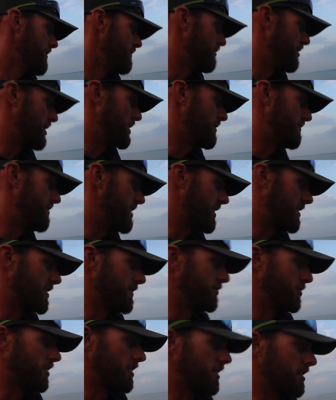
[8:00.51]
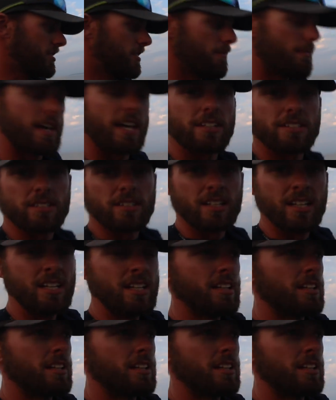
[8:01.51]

very effective. You can just imagine,